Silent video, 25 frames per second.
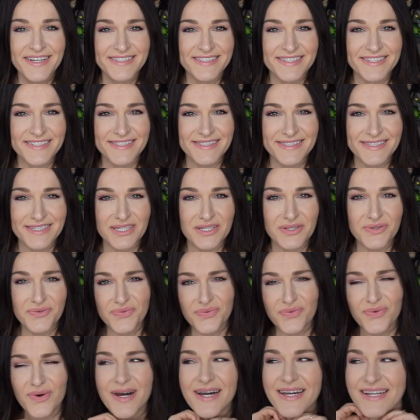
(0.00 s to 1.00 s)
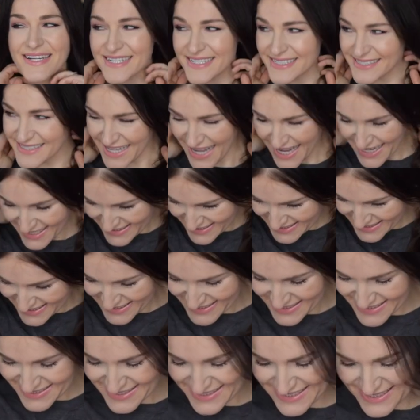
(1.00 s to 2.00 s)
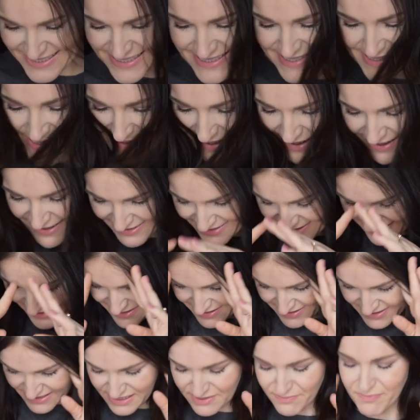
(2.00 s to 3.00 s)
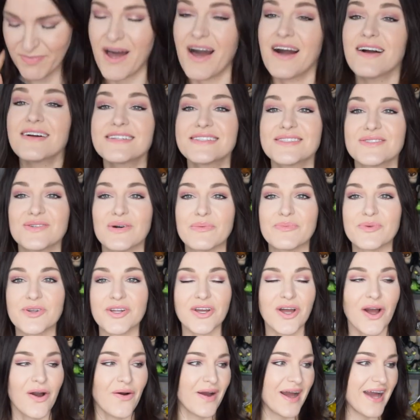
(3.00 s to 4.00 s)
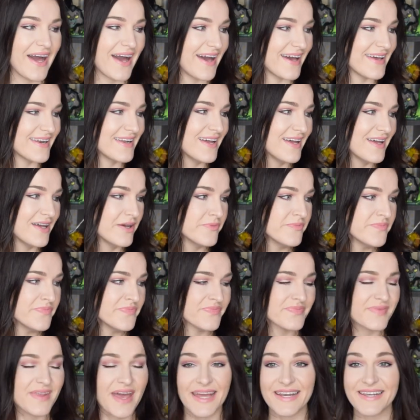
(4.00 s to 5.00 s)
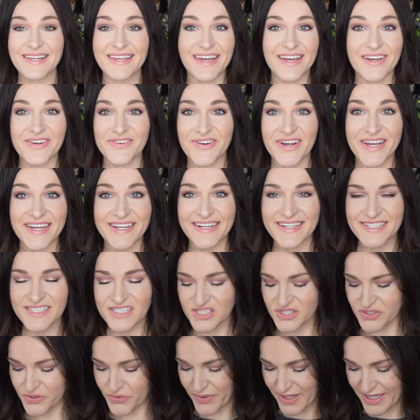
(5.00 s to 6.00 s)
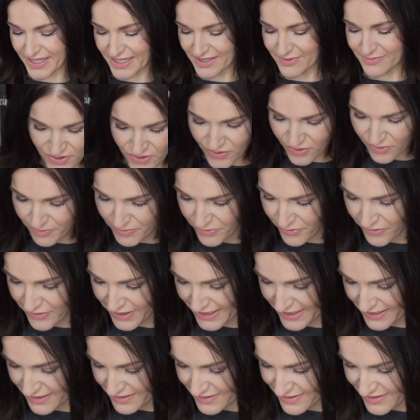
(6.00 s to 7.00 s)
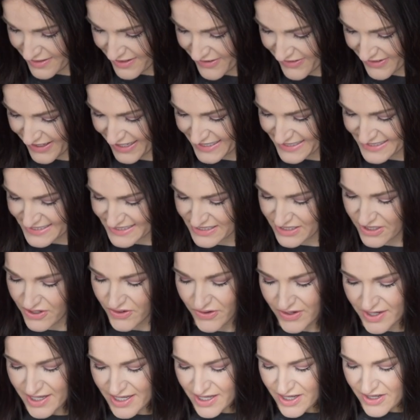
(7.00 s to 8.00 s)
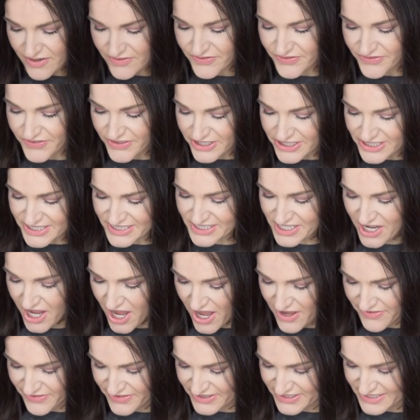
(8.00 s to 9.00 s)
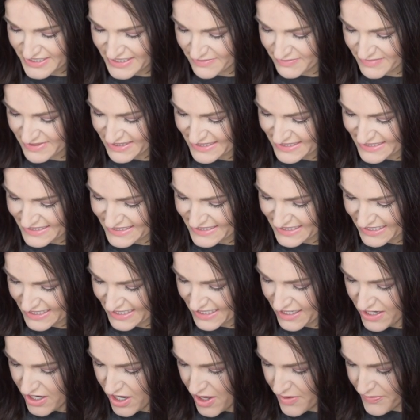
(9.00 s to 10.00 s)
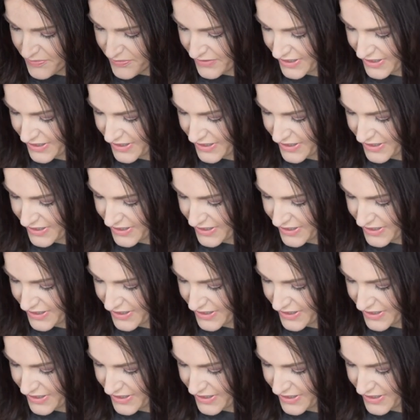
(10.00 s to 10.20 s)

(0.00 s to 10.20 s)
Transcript: to see what exactly is inside this box. So I'm gonna go ahead and get right into it. Oh boy. Okay, so first off, there's something sticking up